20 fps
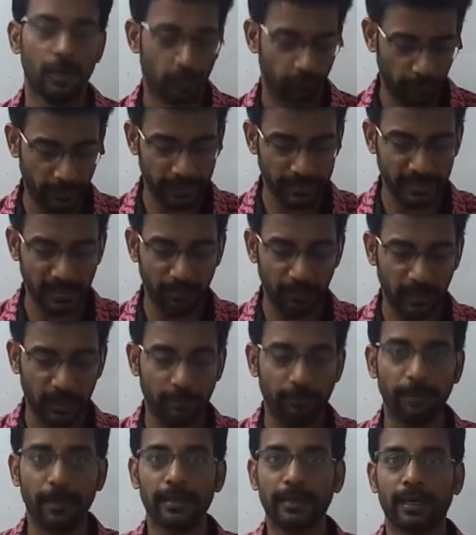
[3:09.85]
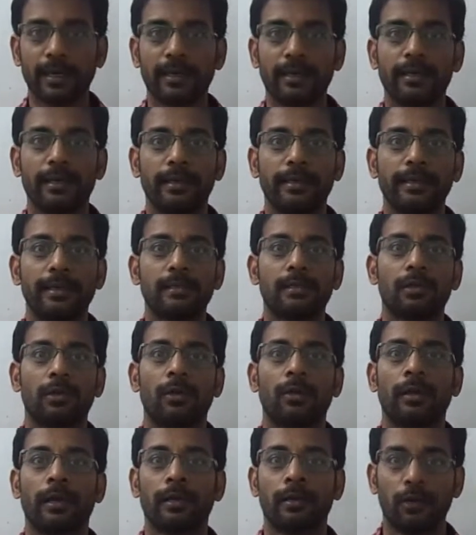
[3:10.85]
For example, if my target audience
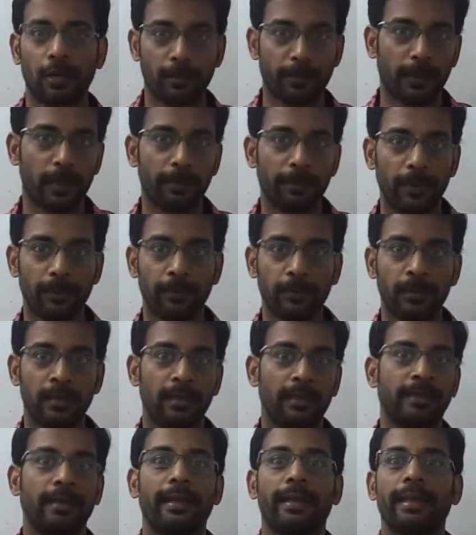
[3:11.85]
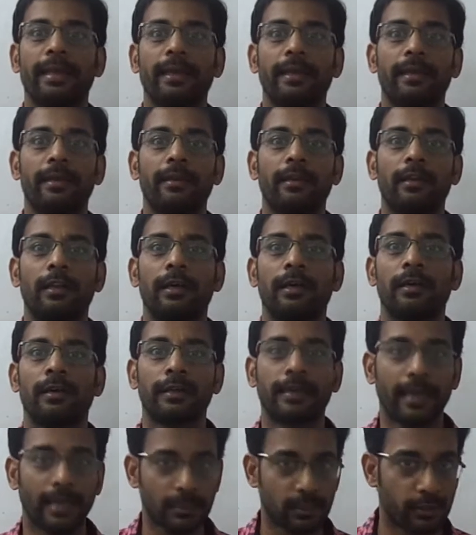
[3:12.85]
are corporate people, then I can
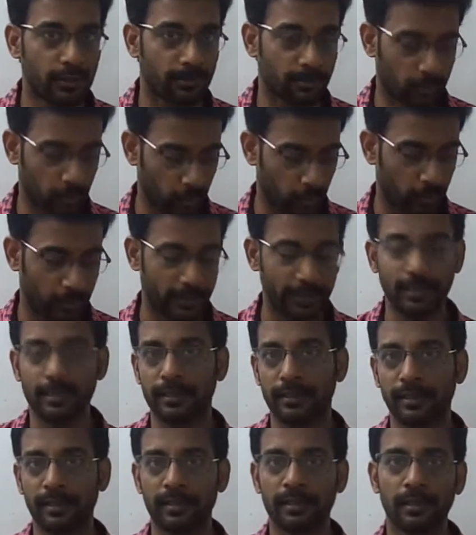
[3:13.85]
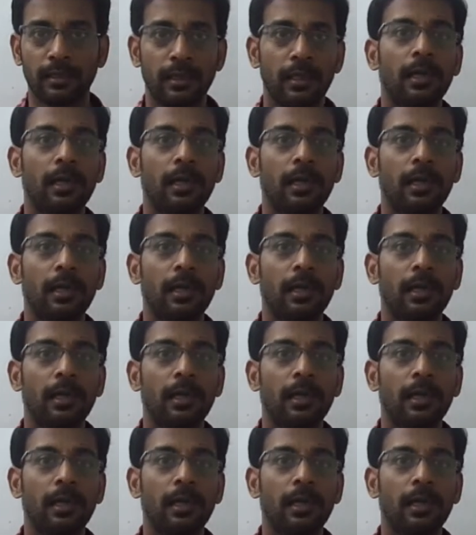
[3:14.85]
catch them through internet,